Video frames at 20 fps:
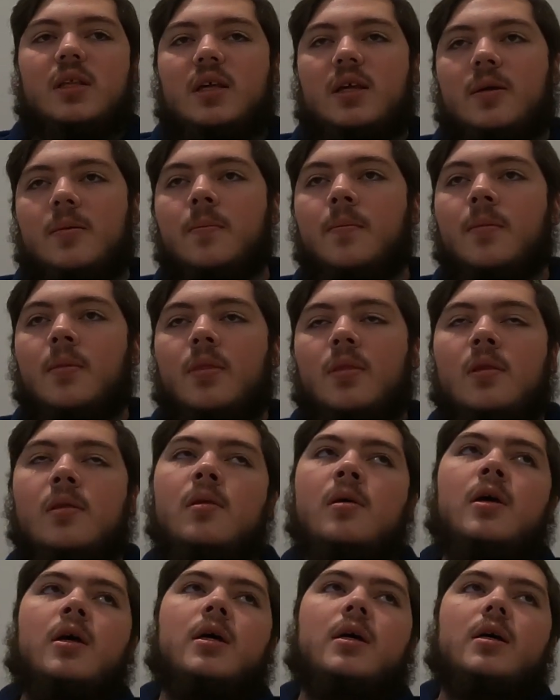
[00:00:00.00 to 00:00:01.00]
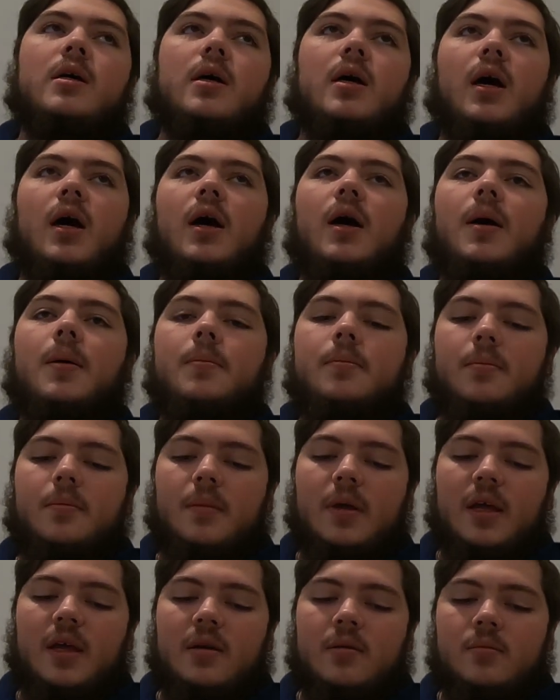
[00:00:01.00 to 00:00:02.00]
the
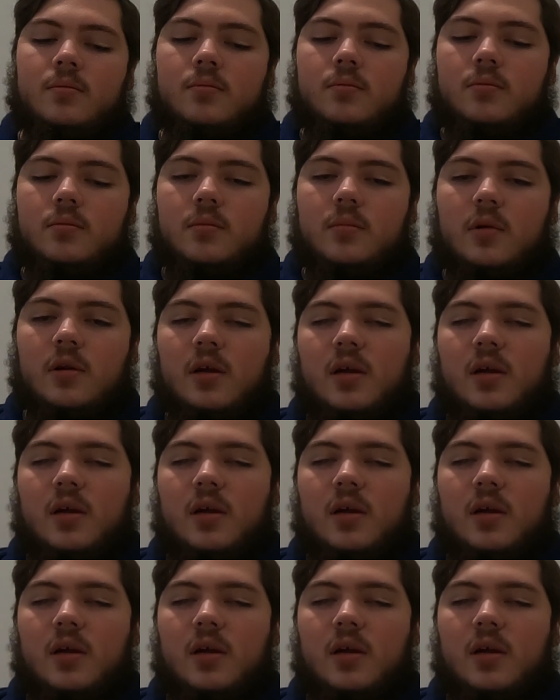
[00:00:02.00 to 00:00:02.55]
main